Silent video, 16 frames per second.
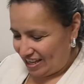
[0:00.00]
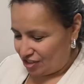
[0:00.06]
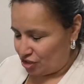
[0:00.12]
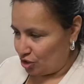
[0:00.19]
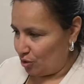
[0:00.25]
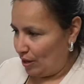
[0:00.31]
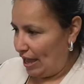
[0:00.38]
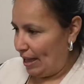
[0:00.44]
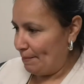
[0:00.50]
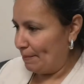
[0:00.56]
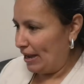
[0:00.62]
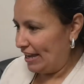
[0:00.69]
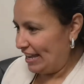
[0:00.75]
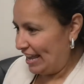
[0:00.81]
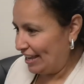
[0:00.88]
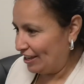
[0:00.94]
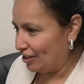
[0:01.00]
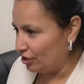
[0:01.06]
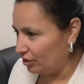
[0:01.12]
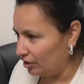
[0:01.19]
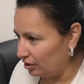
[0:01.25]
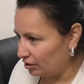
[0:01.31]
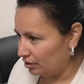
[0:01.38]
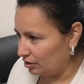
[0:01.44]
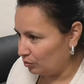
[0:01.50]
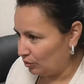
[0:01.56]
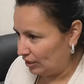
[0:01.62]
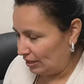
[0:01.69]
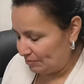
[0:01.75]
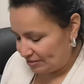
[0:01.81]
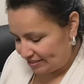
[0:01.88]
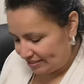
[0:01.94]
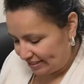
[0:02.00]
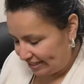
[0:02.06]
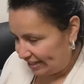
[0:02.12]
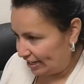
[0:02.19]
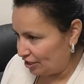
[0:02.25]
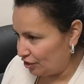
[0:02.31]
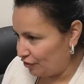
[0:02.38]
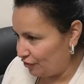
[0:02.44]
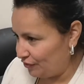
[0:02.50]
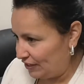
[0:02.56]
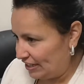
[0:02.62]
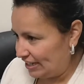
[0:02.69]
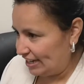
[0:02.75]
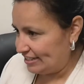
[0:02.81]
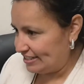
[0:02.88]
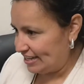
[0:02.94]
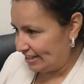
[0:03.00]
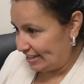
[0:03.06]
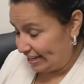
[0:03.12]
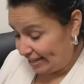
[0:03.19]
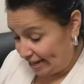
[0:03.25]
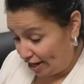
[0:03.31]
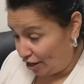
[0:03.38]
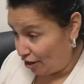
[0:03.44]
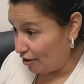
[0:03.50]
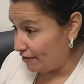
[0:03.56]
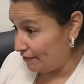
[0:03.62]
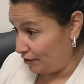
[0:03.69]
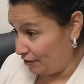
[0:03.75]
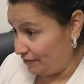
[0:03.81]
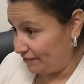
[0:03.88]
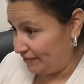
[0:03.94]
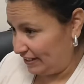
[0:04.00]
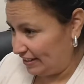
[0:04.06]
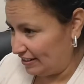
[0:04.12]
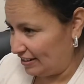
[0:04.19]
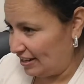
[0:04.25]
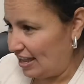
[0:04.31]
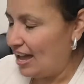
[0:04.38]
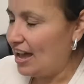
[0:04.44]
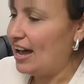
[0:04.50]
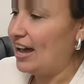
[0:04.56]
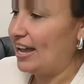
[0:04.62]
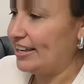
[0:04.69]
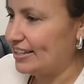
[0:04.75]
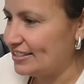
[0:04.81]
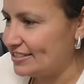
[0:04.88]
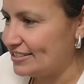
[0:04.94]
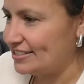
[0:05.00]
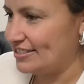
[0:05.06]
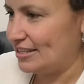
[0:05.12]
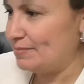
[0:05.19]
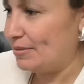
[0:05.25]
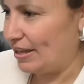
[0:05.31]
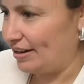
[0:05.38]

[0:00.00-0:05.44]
So at my angle, when I'm sitting at your feet and taking care of your feet, I can see